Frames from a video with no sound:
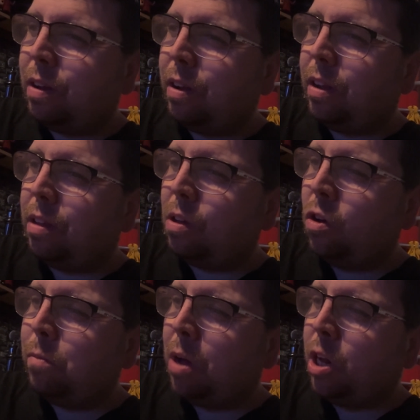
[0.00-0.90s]
So
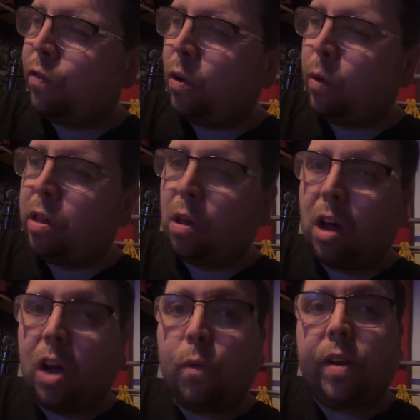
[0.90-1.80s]
much for
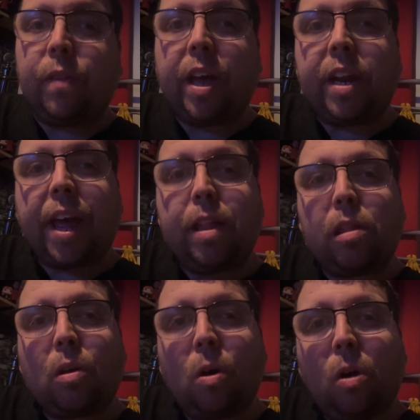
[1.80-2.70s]
retiring then, eh,
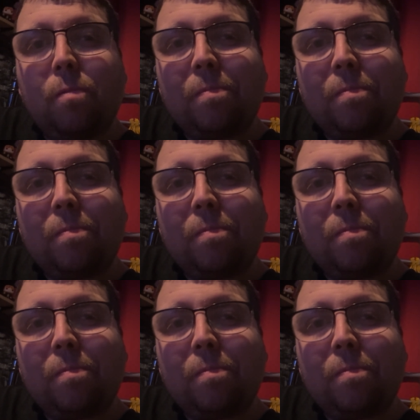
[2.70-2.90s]
Scott?